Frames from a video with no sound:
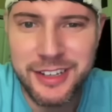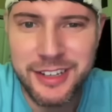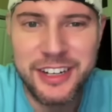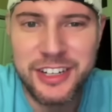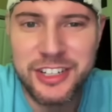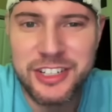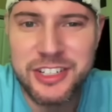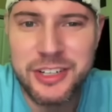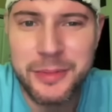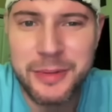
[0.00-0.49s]

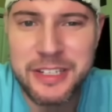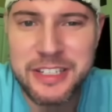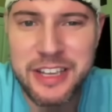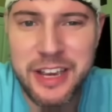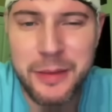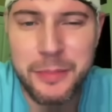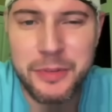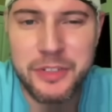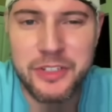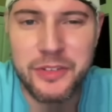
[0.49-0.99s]
Here are some
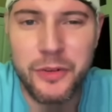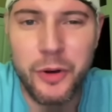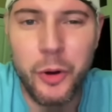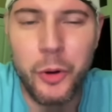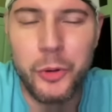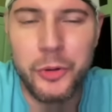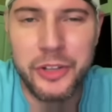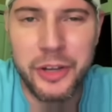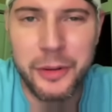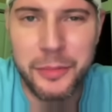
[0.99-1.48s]
examples of
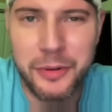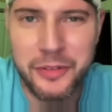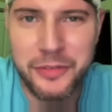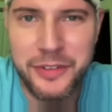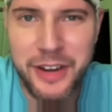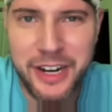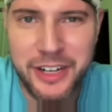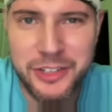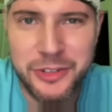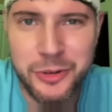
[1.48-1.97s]
whole number
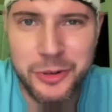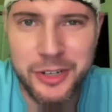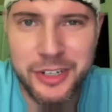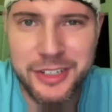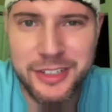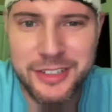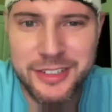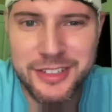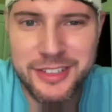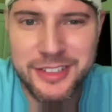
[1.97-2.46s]

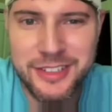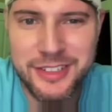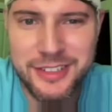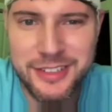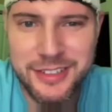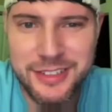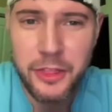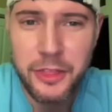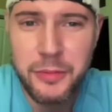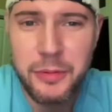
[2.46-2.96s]
factorials.
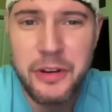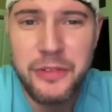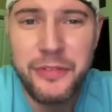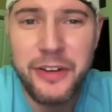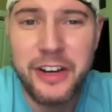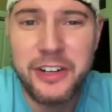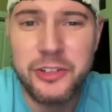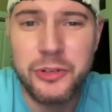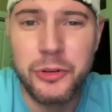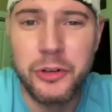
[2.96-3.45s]
3
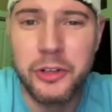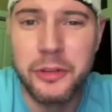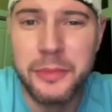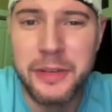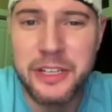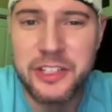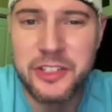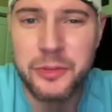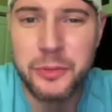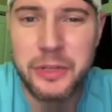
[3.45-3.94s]
factorial
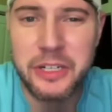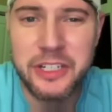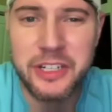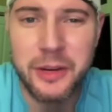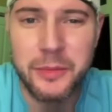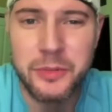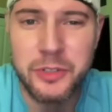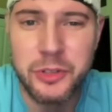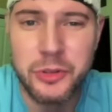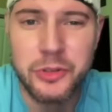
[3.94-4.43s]
means 3
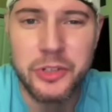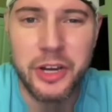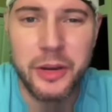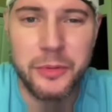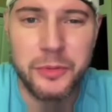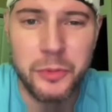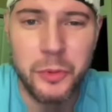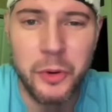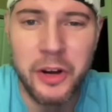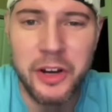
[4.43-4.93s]
times 2
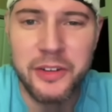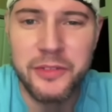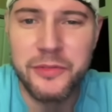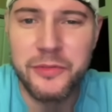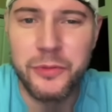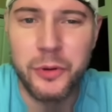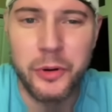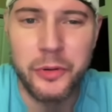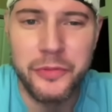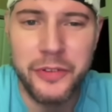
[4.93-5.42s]
times 1,
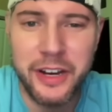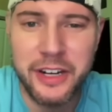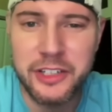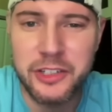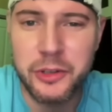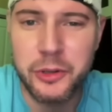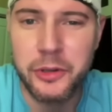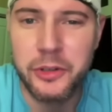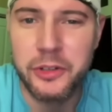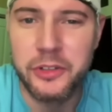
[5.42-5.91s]
4
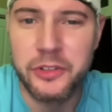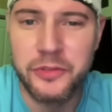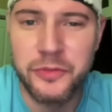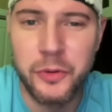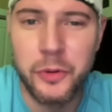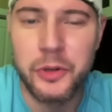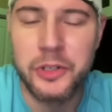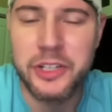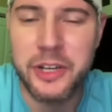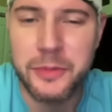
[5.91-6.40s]
factorial is
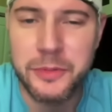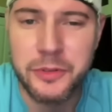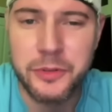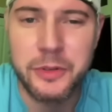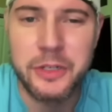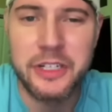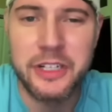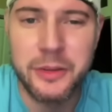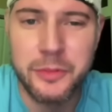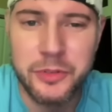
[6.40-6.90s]
4 times
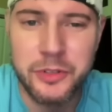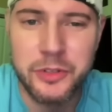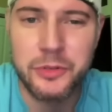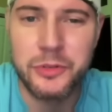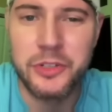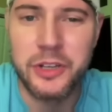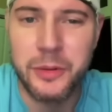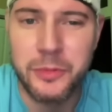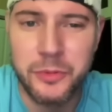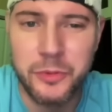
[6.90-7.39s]
3 times 2
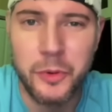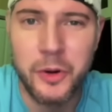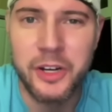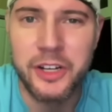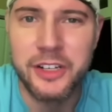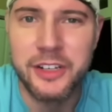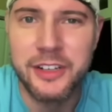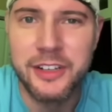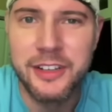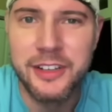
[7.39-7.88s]
times
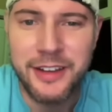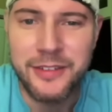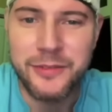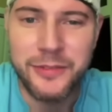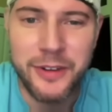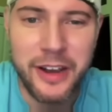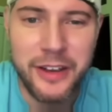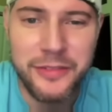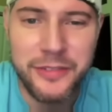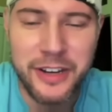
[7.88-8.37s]
1, and
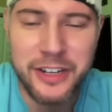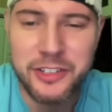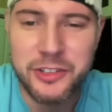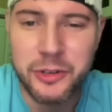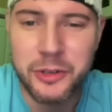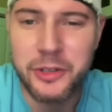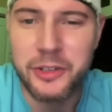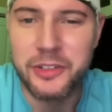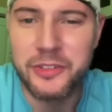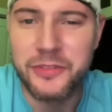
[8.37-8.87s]
5
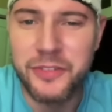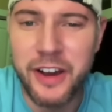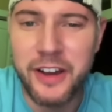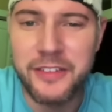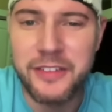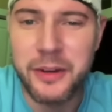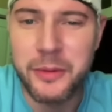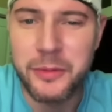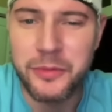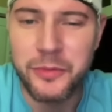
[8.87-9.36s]
factorial is 5
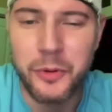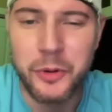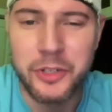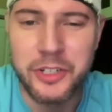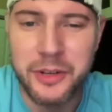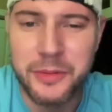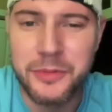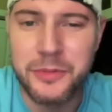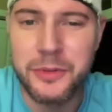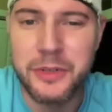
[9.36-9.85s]
times 4
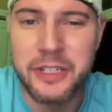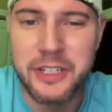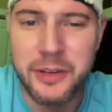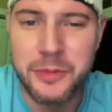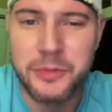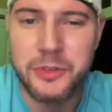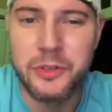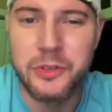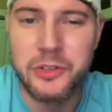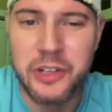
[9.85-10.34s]
times 3
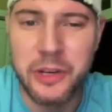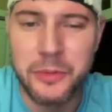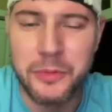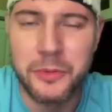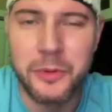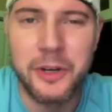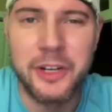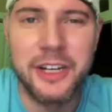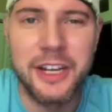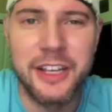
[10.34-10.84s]
times 2 times
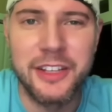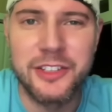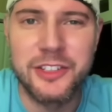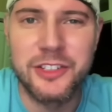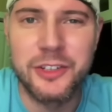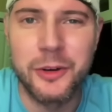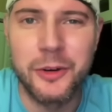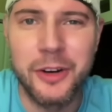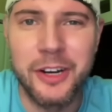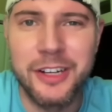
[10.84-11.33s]
1, and
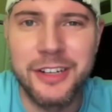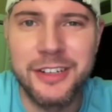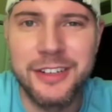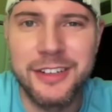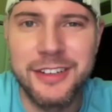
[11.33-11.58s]
so on.